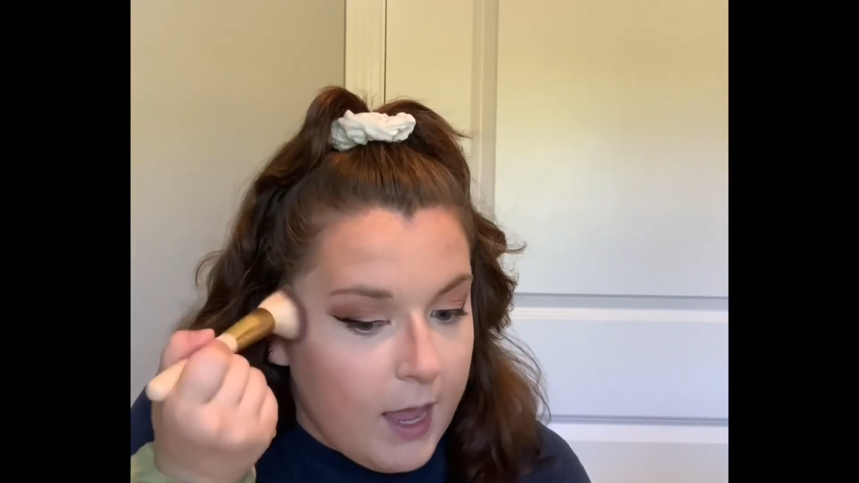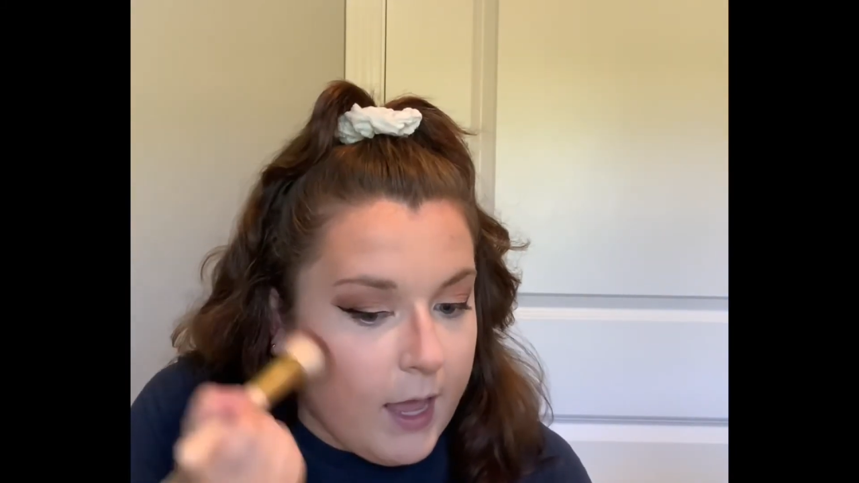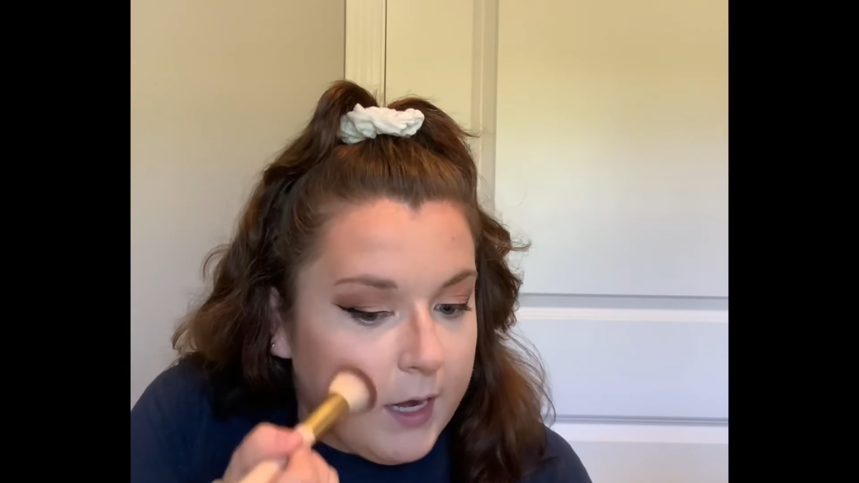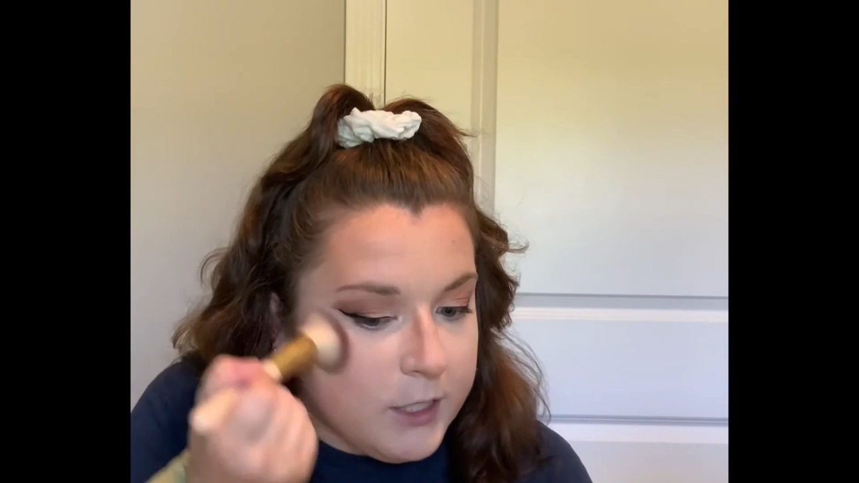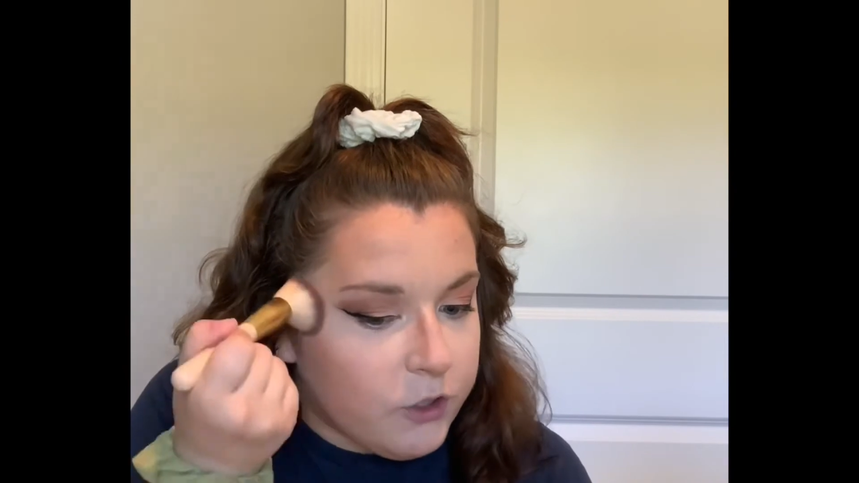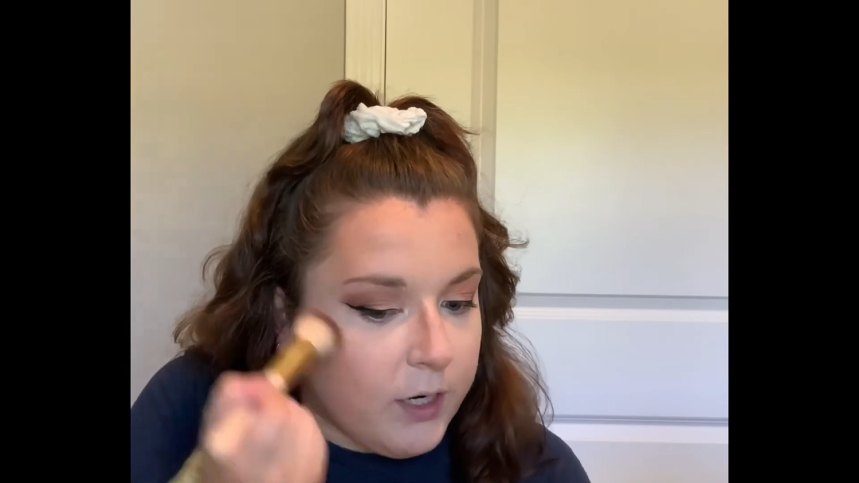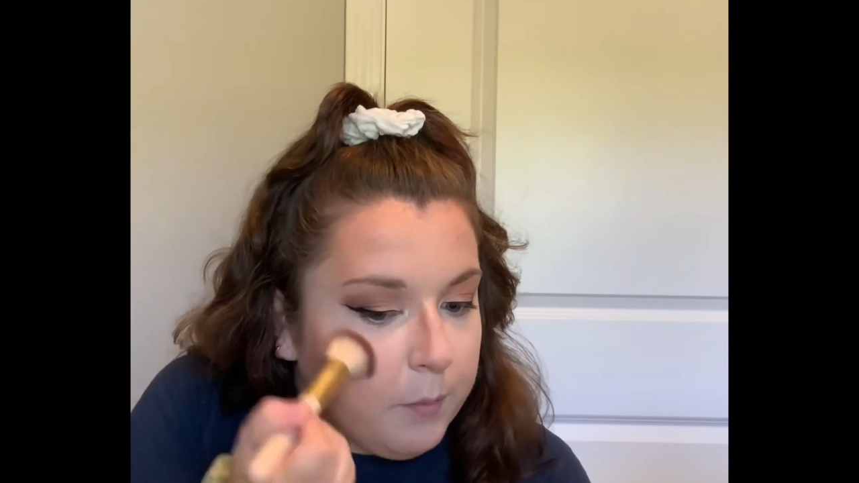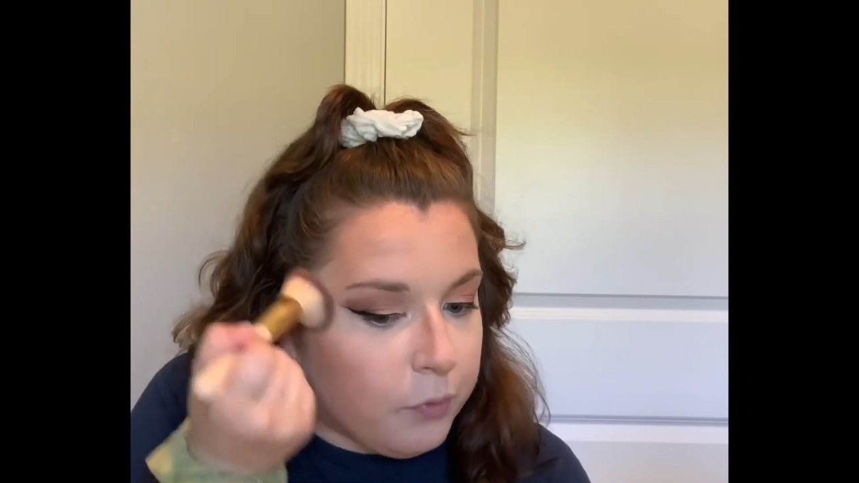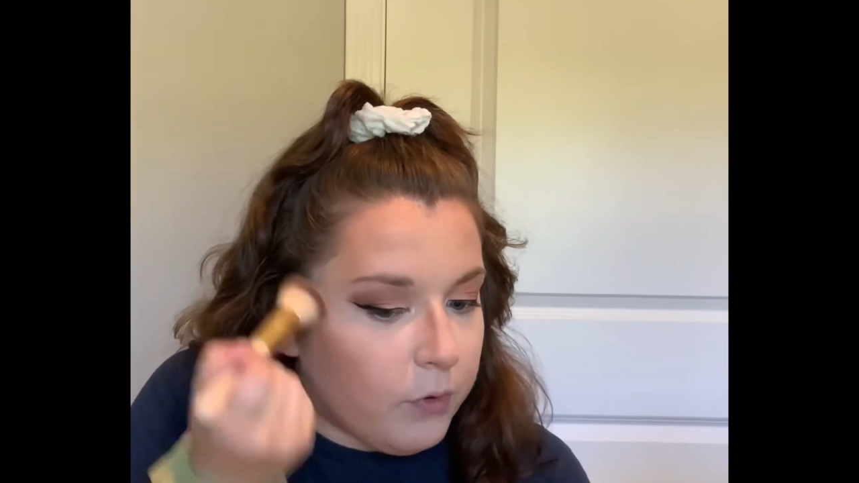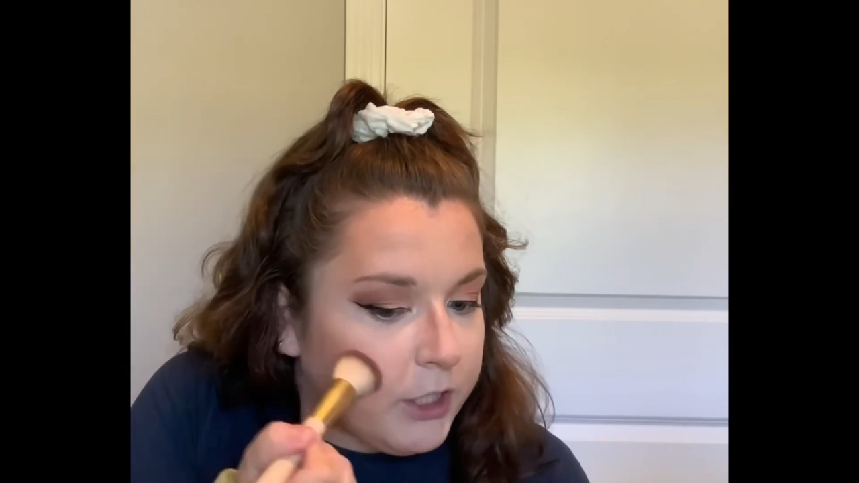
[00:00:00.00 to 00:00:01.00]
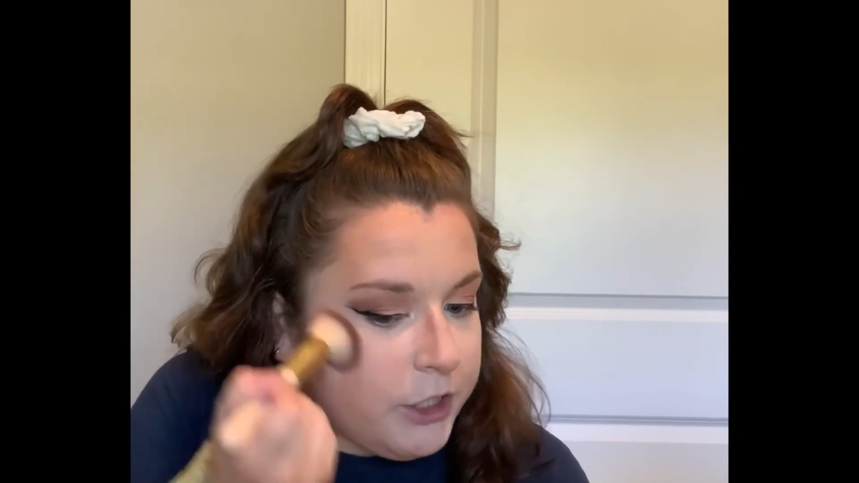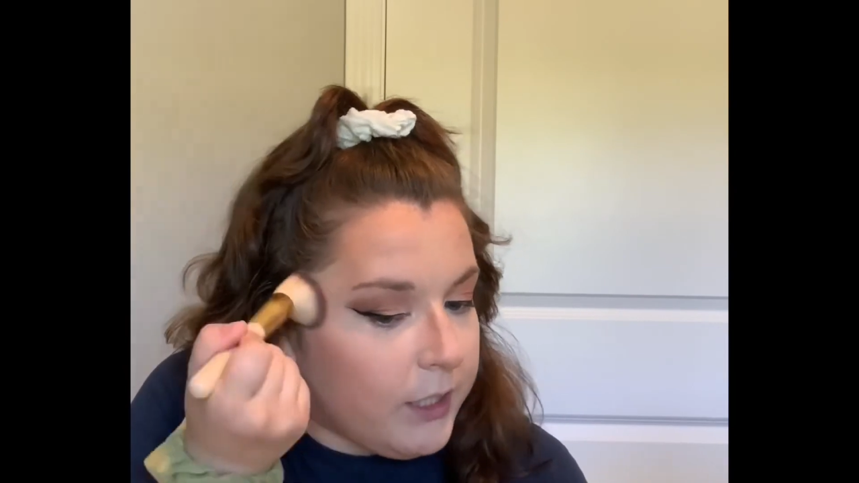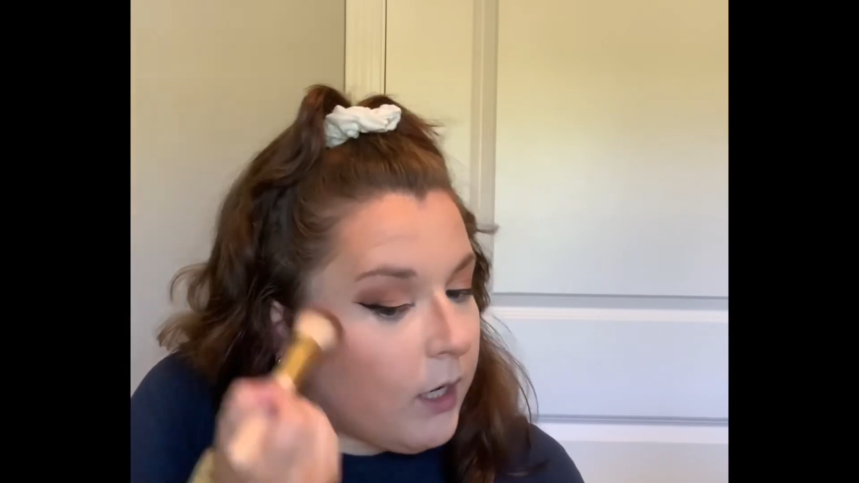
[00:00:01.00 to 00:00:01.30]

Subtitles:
and I try to brush it